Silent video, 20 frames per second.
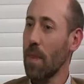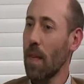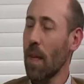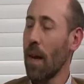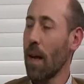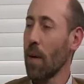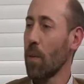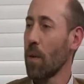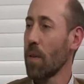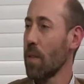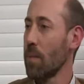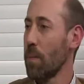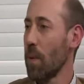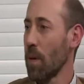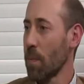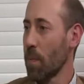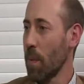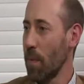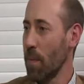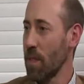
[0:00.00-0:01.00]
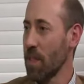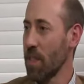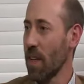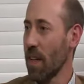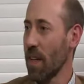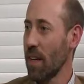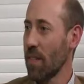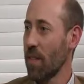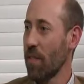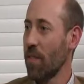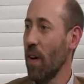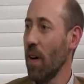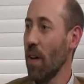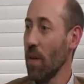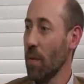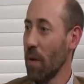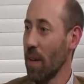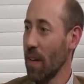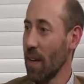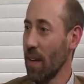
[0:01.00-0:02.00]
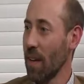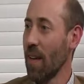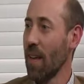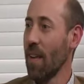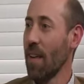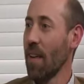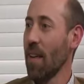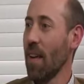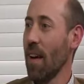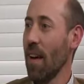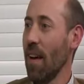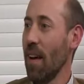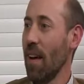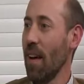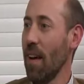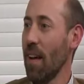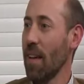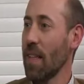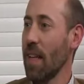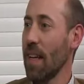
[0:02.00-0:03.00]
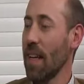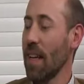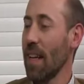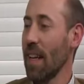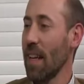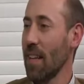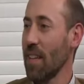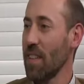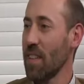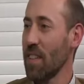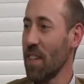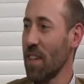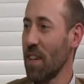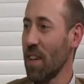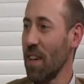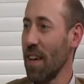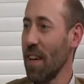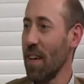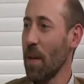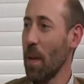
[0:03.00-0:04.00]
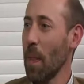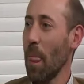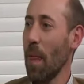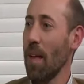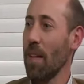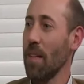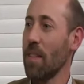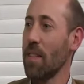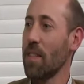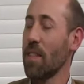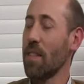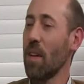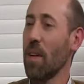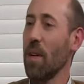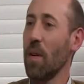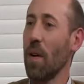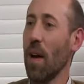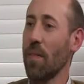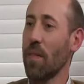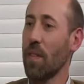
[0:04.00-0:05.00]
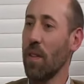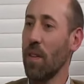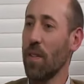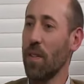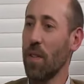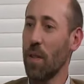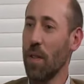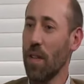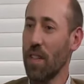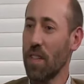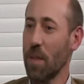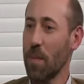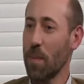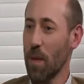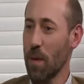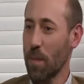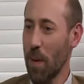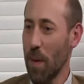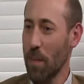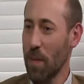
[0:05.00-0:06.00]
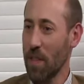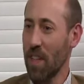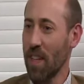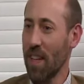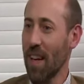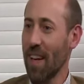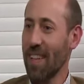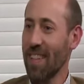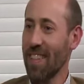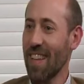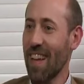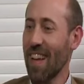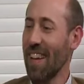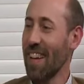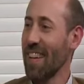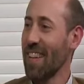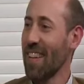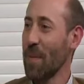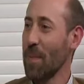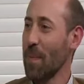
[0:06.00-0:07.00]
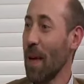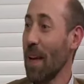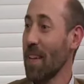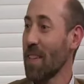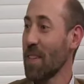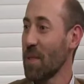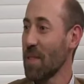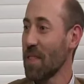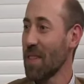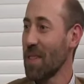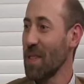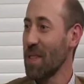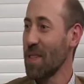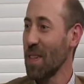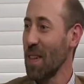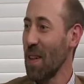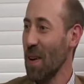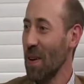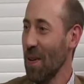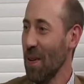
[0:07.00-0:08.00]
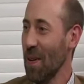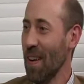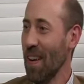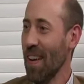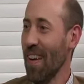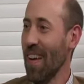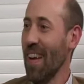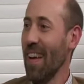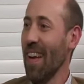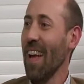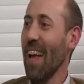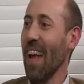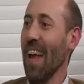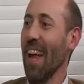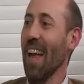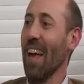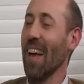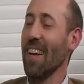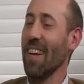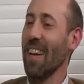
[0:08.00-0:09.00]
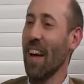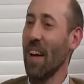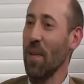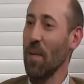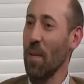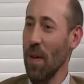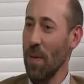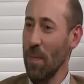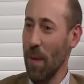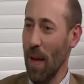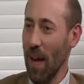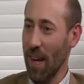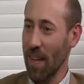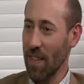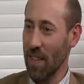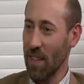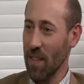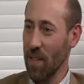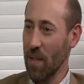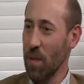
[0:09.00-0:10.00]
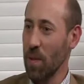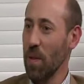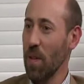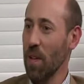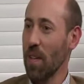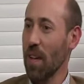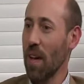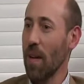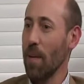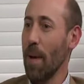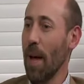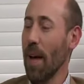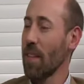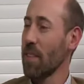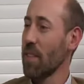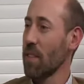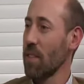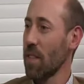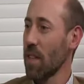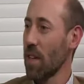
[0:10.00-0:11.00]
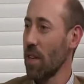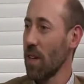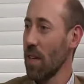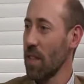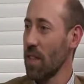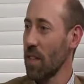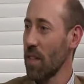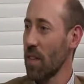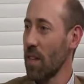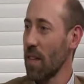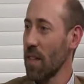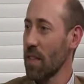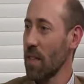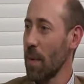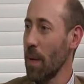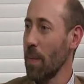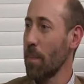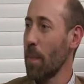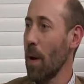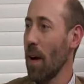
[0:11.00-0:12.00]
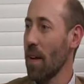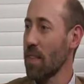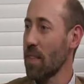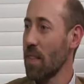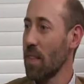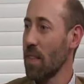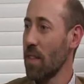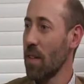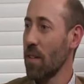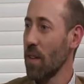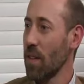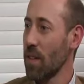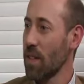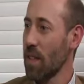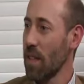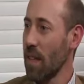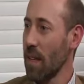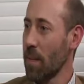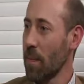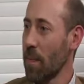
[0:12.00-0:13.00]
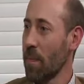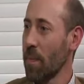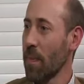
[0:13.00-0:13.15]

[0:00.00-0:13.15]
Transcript: And I worked in book publishing following getting an English degree. And so after a few years in book publishing, I decided the pace was too slow. And I went back to school, got a master's degree in journalism at Boston University,